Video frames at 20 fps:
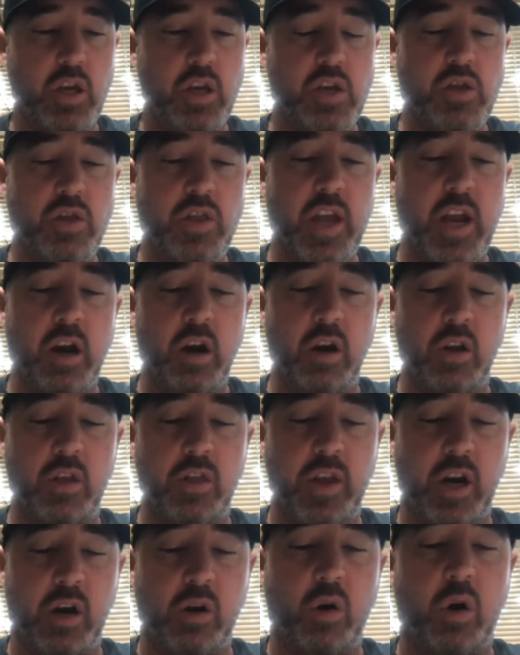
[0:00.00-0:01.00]

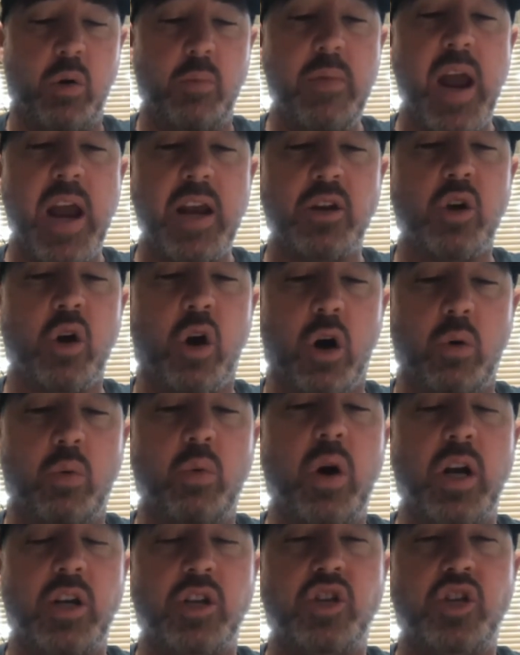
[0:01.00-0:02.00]
their whole main goal
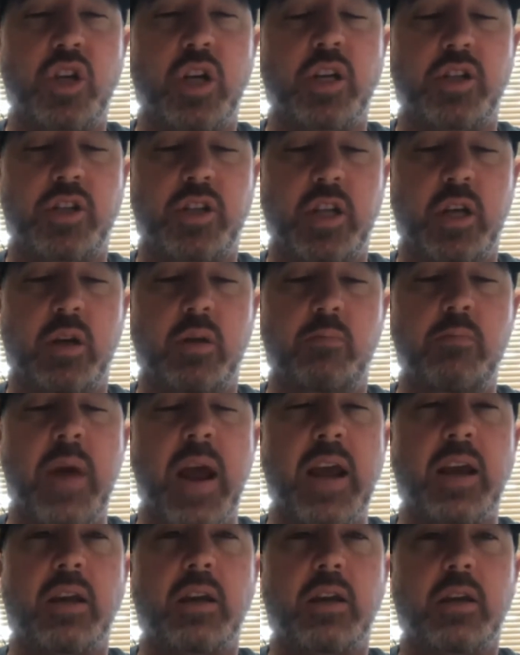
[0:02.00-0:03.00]
was just to
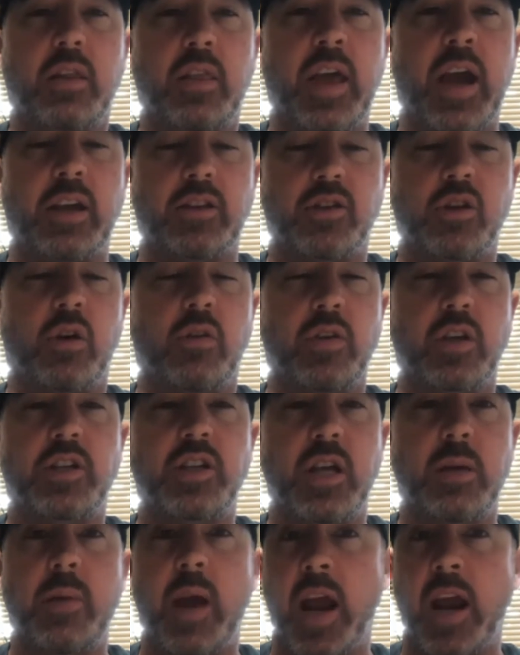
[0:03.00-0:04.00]
make that Soviet
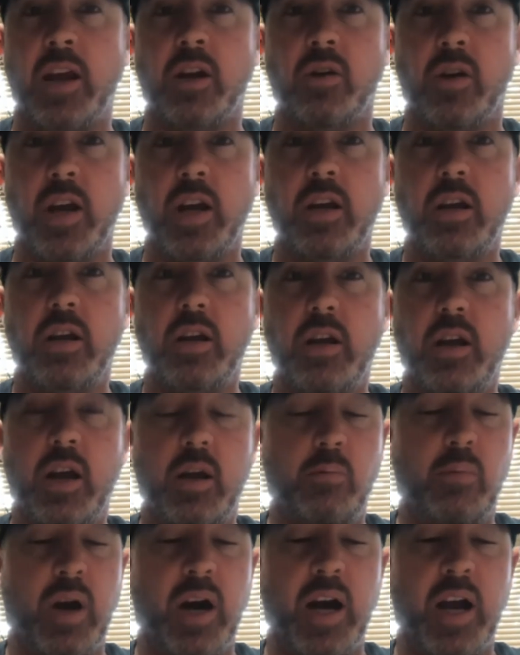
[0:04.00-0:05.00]
team angry
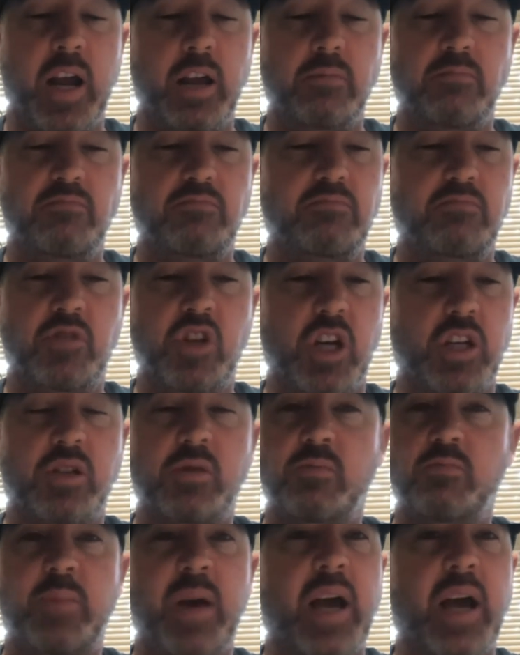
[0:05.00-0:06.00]
by just
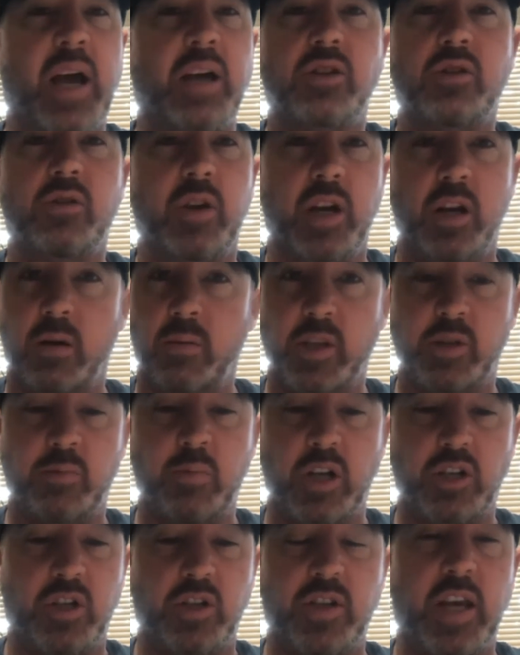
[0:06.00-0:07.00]
pestering them as
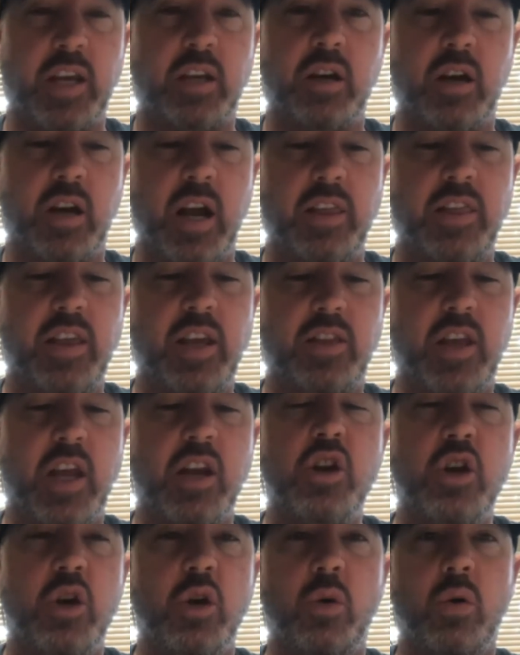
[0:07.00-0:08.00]
much as they could. I think they
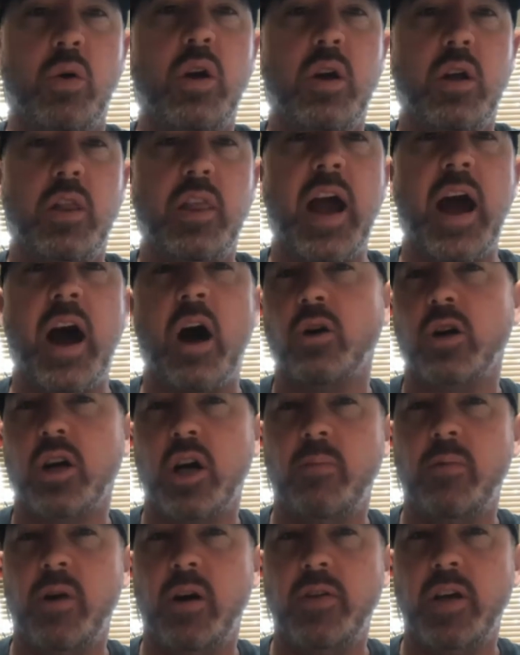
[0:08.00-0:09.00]
knew the
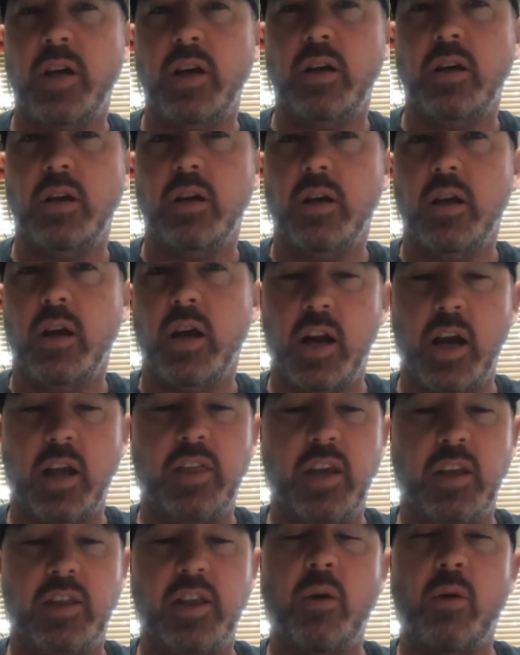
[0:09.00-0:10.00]
outcome of it, and I
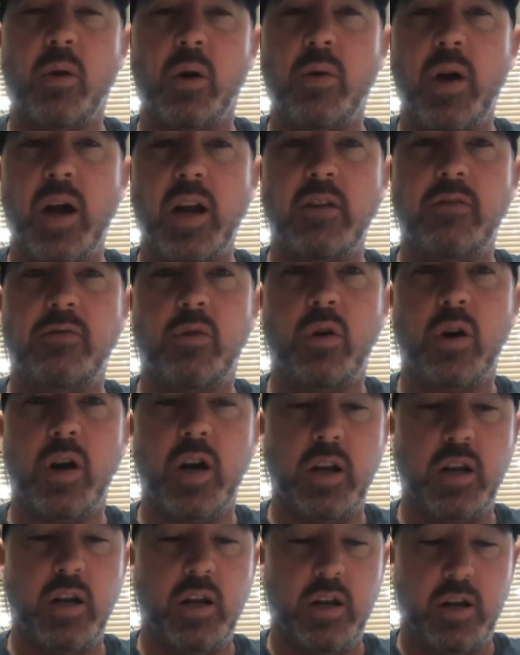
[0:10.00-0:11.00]
think they were ready for
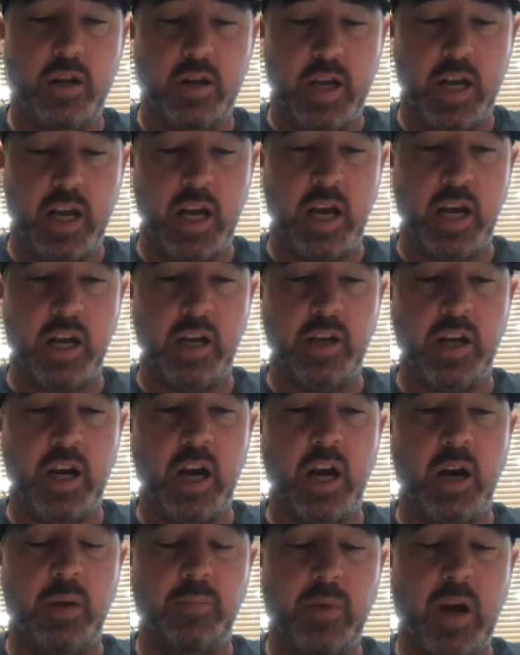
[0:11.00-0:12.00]
it. And
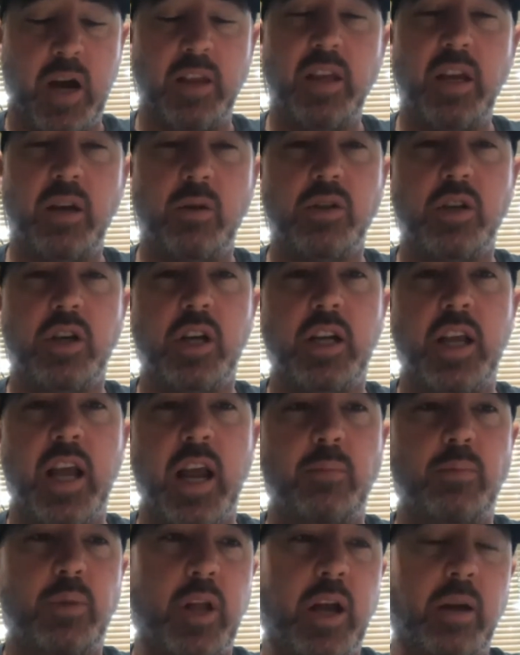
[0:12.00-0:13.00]
I think it was a good
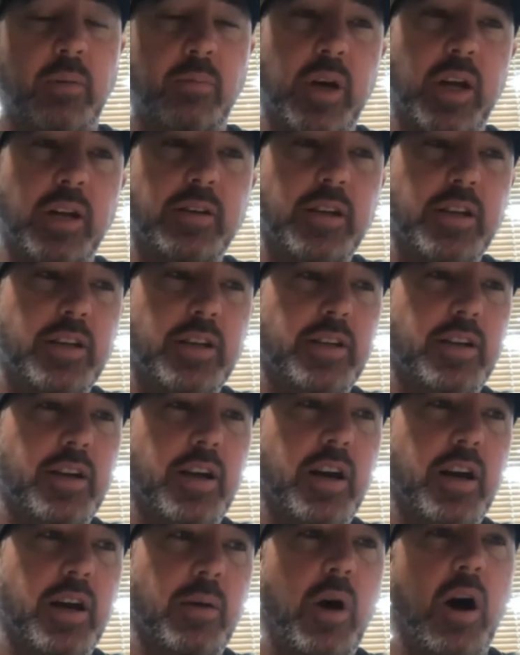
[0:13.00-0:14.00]
game plan. But
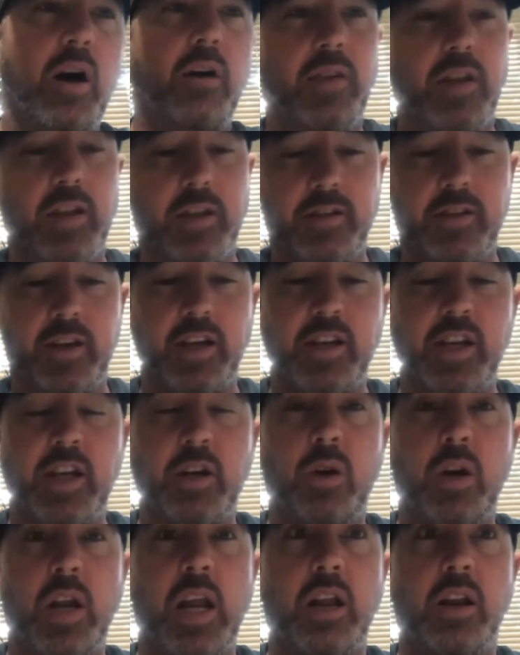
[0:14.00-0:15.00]
Obviously it
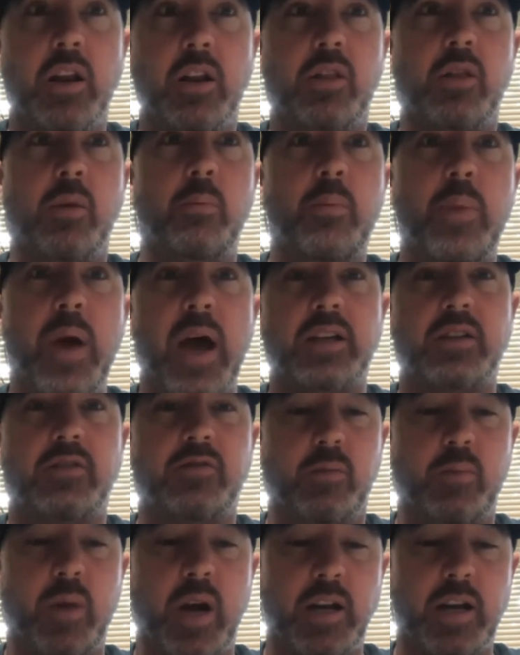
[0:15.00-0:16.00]
didn't end the best
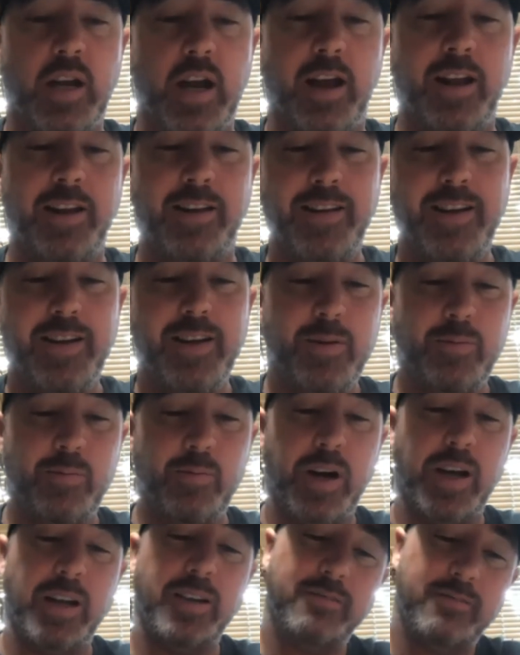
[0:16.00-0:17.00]
for my dad,
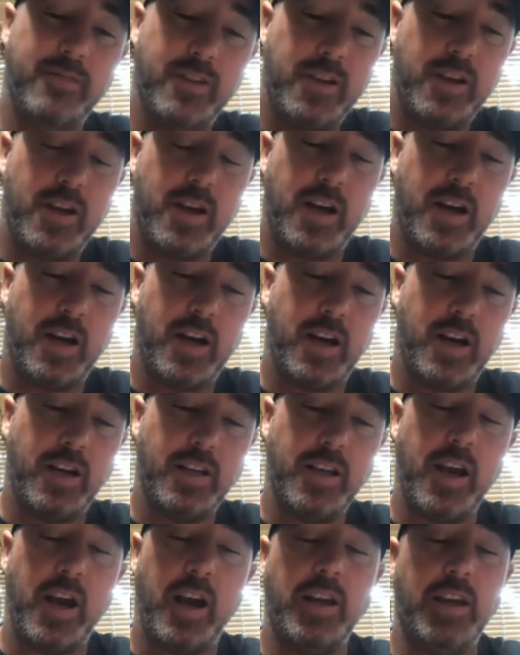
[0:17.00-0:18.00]
but
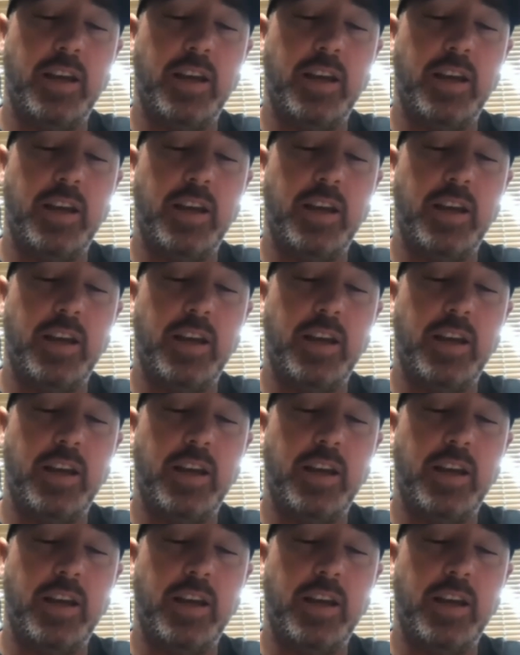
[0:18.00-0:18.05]
yeah,